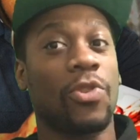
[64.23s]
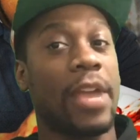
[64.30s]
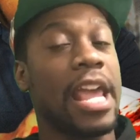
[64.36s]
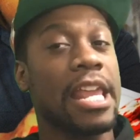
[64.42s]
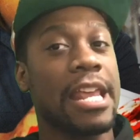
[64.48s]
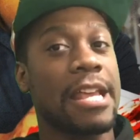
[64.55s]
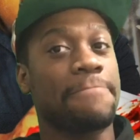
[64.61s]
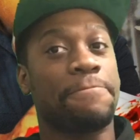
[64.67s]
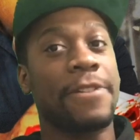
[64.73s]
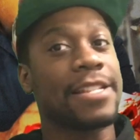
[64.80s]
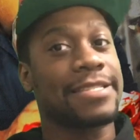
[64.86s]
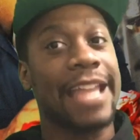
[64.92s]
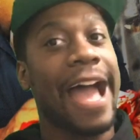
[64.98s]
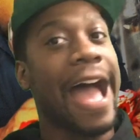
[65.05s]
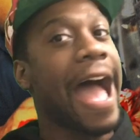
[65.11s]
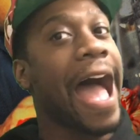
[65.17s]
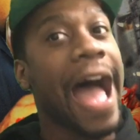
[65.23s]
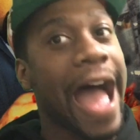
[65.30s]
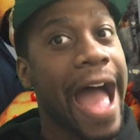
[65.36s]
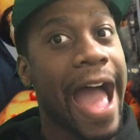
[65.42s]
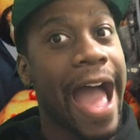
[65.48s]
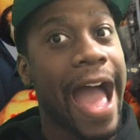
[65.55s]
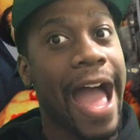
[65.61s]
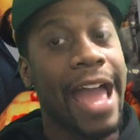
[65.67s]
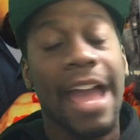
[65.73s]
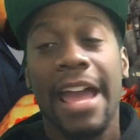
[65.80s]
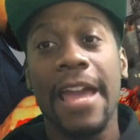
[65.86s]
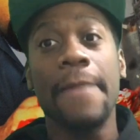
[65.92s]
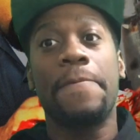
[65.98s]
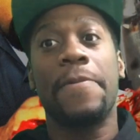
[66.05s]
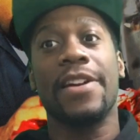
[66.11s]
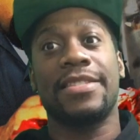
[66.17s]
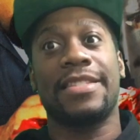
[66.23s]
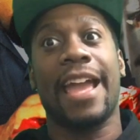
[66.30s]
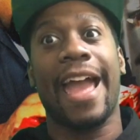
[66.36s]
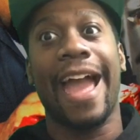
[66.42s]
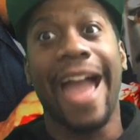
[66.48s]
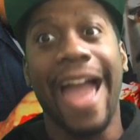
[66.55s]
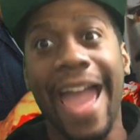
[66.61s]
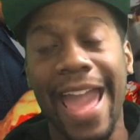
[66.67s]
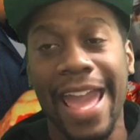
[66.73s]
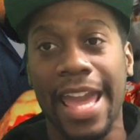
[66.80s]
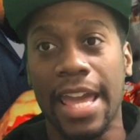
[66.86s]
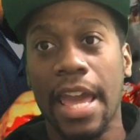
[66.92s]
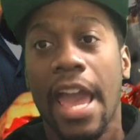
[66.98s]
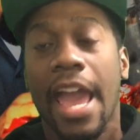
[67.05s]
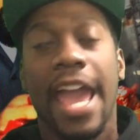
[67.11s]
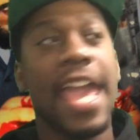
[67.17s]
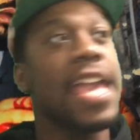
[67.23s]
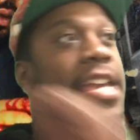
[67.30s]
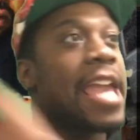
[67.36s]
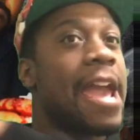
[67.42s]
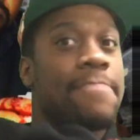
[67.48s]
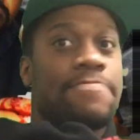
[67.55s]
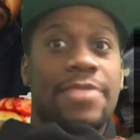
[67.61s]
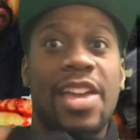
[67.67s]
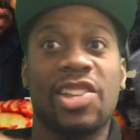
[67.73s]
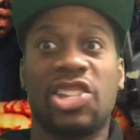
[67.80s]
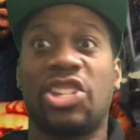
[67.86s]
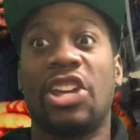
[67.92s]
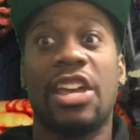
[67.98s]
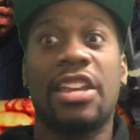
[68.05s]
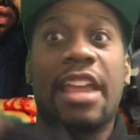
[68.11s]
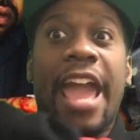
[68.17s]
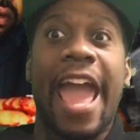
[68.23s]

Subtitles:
you, he didn't put the I, he put the A. He kept that shit